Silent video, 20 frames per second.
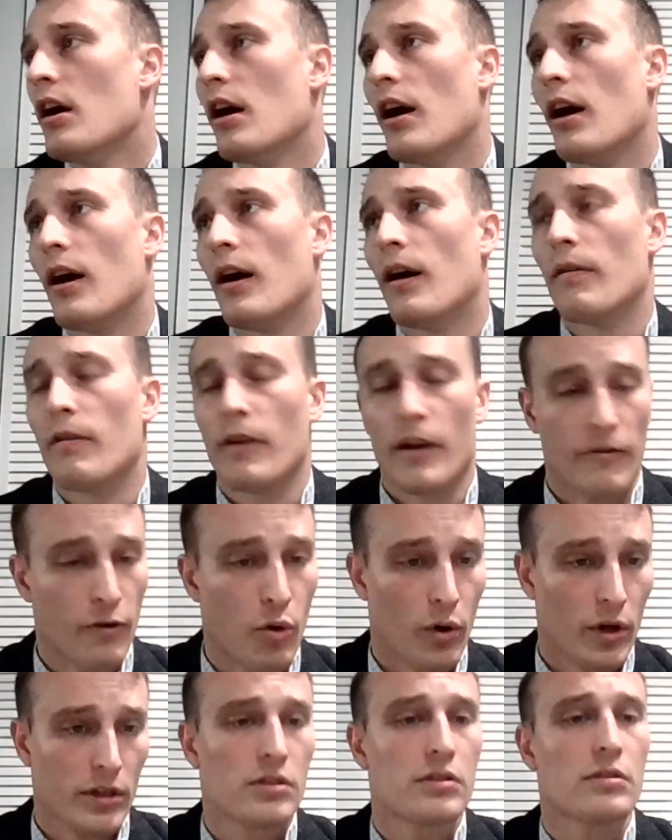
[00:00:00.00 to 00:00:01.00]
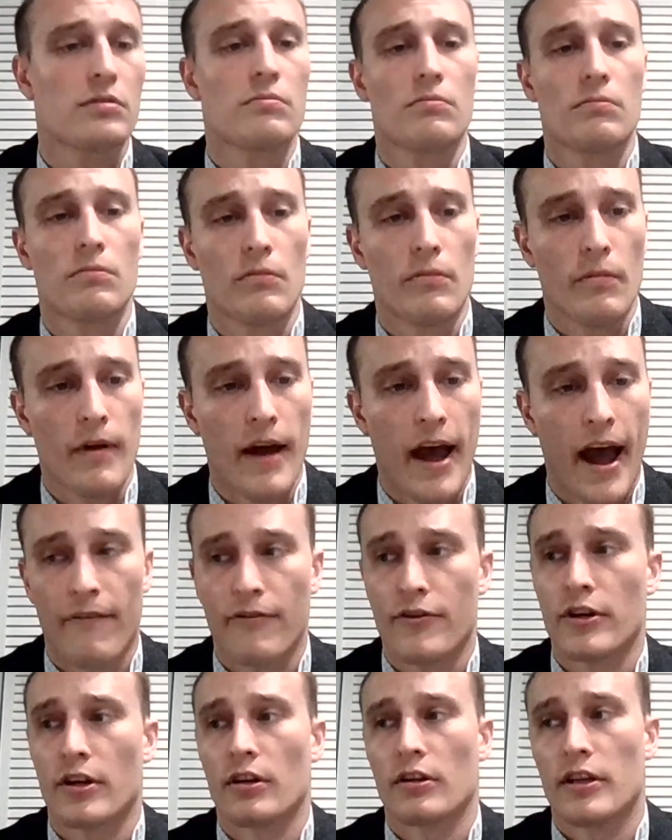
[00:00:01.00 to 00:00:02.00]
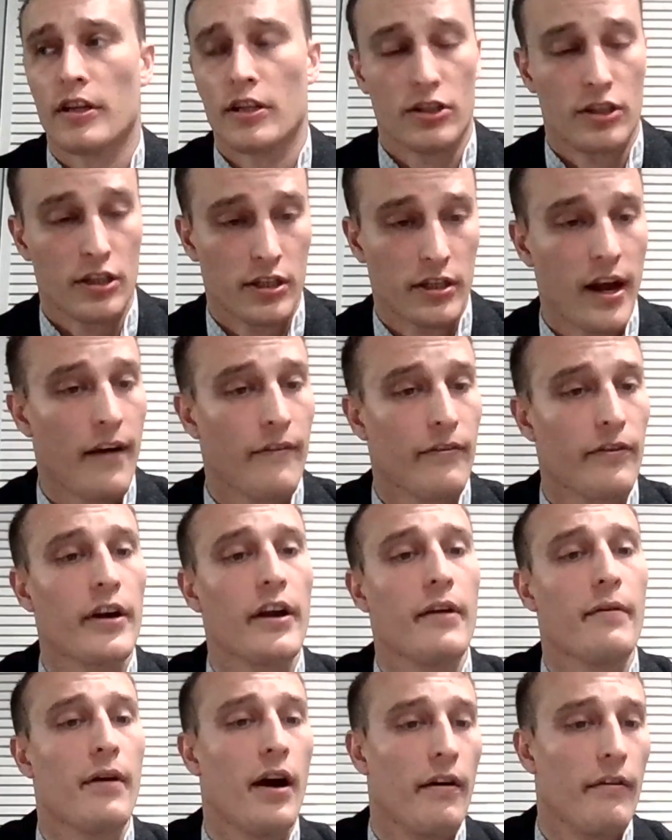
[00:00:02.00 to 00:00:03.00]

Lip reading: And of course, after this discovery